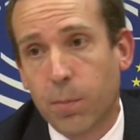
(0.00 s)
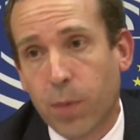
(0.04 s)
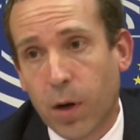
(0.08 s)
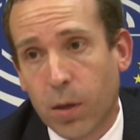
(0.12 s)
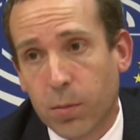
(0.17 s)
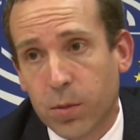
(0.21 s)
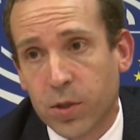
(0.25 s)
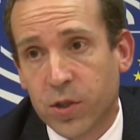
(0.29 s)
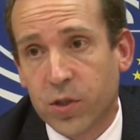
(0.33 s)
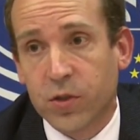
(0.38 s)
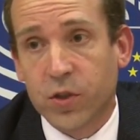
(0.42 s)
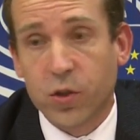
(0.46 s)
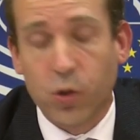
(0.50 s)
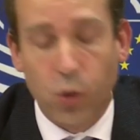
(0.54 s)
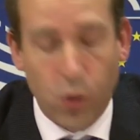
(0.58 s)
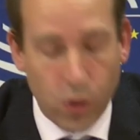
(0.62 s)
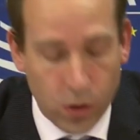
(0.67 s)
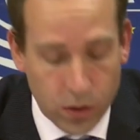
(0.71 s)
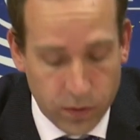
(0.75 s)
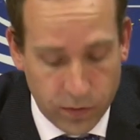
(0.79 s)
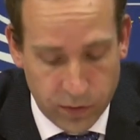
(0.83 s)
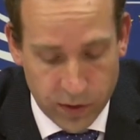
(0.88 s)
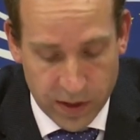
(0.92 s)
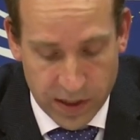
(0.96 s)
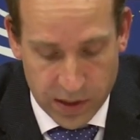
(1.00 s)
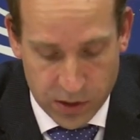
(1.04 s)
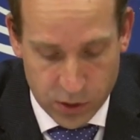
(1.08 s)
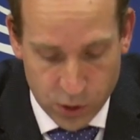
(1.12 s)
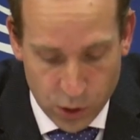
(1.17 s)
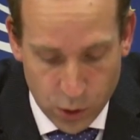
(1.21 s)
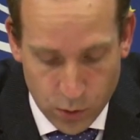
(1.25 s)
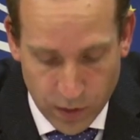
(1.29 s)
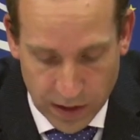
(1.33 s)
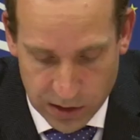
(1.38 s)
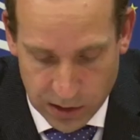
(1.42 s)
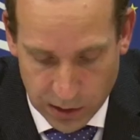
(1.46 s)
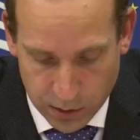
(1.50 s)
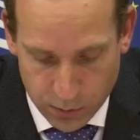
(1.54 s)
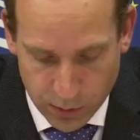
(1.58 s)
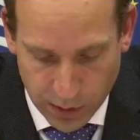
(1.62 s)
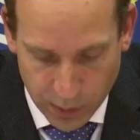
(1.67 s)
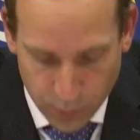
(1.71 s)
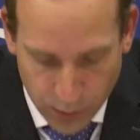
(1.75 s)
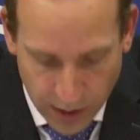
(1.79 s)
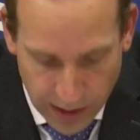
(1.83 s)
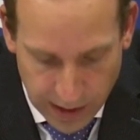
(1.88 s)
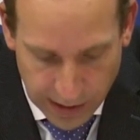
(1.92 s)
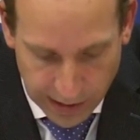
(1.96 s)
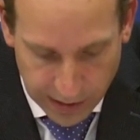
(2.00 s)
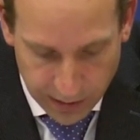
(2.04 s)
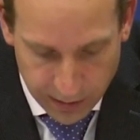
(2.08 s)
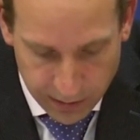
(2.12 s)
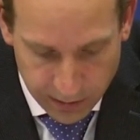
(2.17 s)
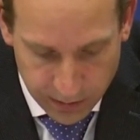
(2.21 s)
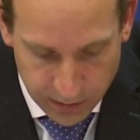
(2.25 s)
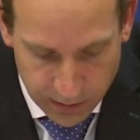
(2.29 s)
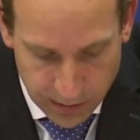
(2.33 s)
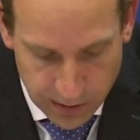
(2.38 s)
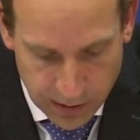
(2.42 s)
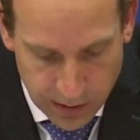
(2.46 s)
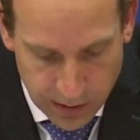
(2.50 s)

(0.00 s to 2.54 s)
publishers called for this new ancillary right,